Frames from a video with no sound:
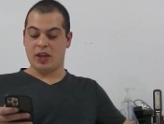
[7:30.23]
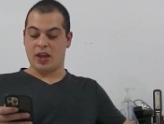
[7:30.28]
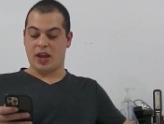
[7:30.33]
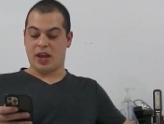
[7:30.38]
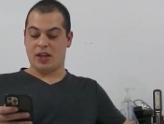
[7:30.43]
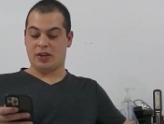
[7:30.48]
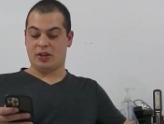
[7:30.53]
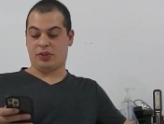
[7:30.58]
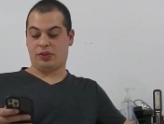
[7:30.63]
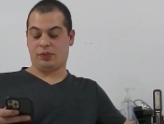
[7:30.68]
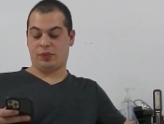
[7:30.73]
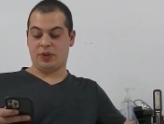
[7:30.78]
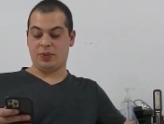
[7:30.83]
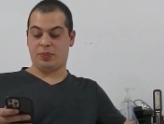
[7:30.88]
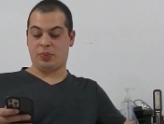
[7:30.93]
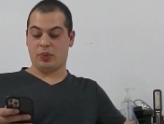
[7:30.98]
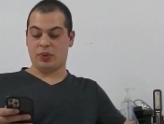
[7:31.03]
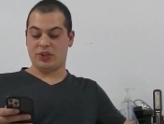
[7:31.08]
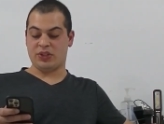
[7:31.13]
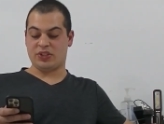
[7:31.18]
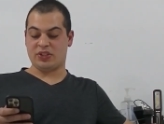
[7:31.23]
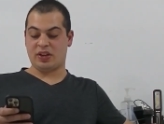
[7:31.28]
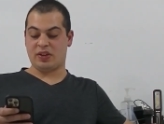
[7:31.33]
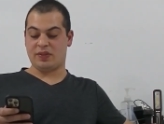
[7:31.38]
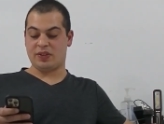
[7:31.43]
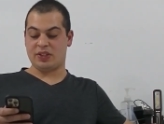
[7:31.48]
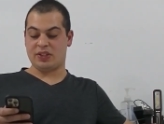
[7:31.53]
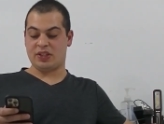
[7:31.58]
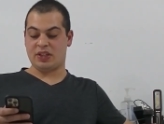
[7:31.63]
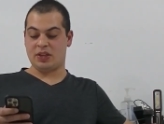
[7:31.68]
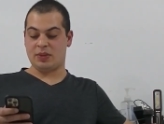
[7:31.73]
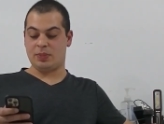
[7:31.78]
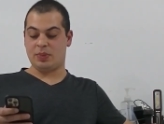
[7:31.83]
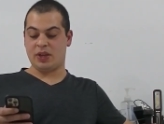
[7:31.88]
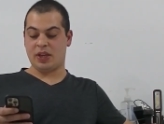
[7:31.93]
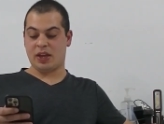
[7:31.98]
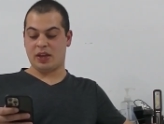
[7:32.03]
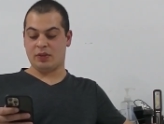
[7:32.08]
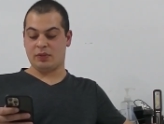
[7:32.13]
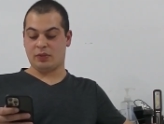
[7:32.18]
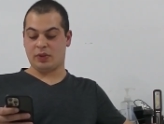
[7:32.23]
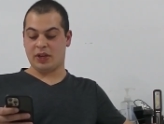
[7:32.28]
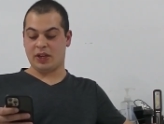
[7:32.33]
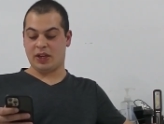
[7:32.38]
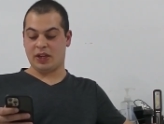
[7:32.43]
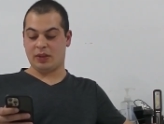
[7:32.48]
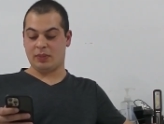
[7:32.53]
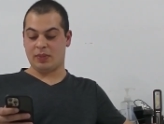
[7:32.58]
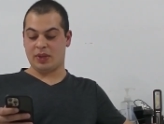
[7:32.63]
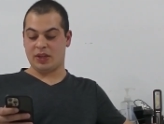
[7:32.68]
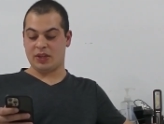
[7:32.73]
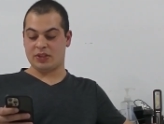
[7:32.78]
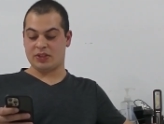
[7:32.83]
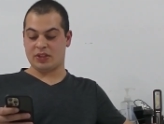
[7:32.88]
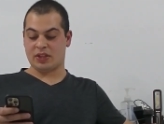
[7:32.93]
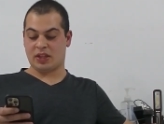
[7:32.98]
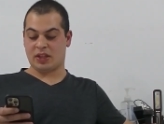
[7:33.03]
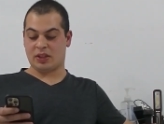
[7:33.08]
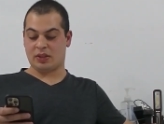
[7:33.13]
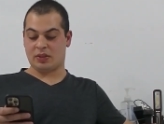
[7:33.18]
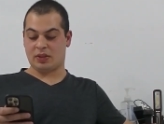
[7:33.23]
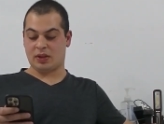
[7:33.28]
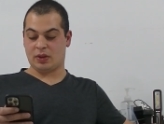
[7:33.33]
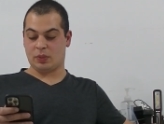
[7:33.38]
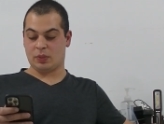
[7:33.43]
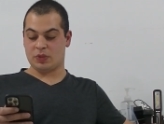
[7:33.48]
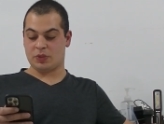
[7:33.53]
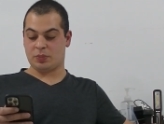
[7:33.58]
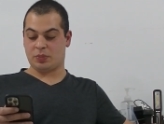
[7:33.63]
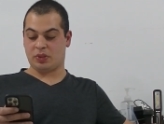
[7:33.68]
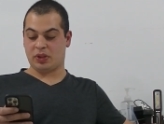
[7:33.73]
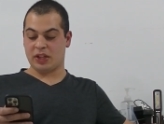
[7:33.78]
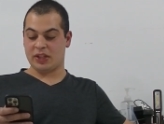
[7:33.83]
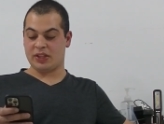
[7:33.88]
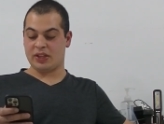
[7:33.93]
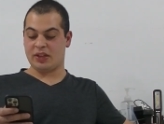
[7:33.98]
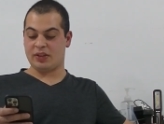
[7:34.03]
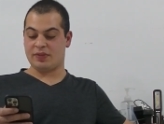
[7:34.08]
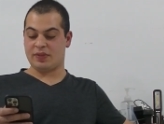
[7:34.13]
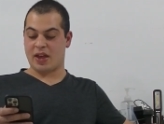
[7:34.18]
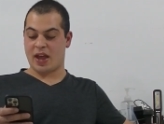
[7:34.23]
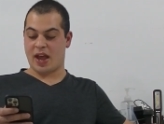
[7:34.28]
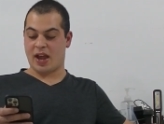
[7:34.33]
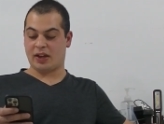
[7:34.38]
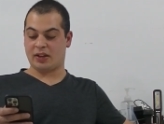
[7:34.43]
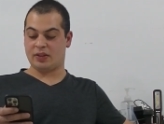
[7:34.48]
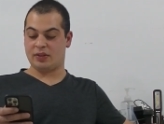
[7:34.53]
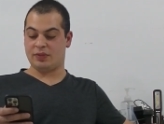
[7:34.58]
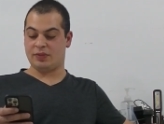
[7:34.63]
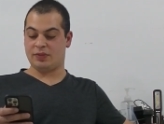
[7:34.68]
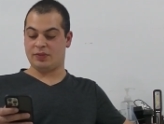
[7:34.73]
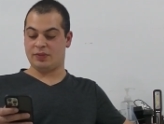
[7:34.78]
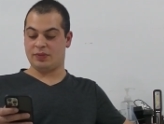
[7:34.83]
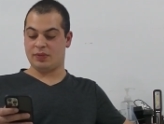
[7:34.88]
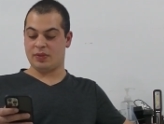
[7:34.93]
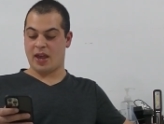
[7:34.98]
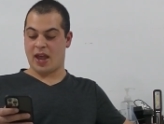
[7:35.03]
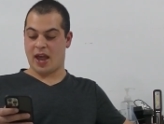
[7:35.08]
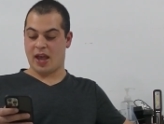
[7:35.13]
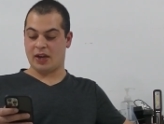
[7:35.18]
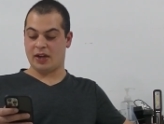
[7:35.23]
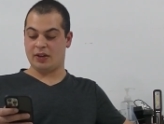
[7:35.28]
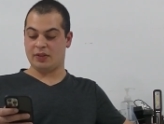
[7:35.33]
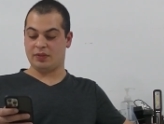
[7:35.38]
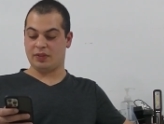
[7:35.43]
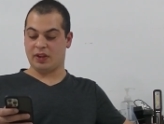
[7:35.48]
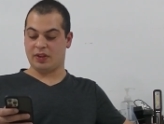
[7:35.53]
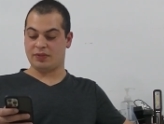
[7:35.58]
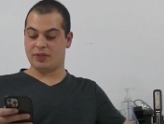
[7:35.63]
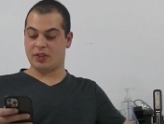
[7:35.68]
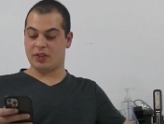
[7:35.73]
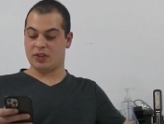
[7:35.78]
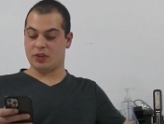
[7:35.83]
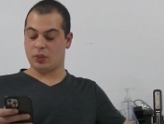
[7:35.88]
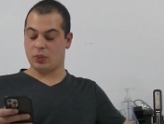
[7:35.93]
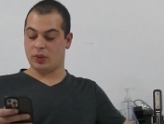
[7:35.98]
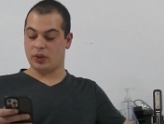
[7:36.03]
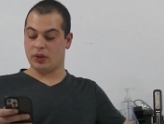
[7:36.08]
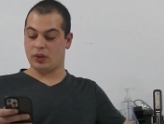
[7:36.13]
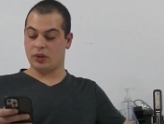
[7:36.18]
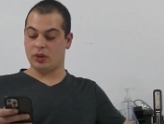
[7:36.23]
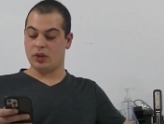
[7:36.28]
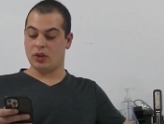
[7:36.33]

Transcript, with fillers: and a 3.7 TBN reading means that there was plenty of active additive left in the oil.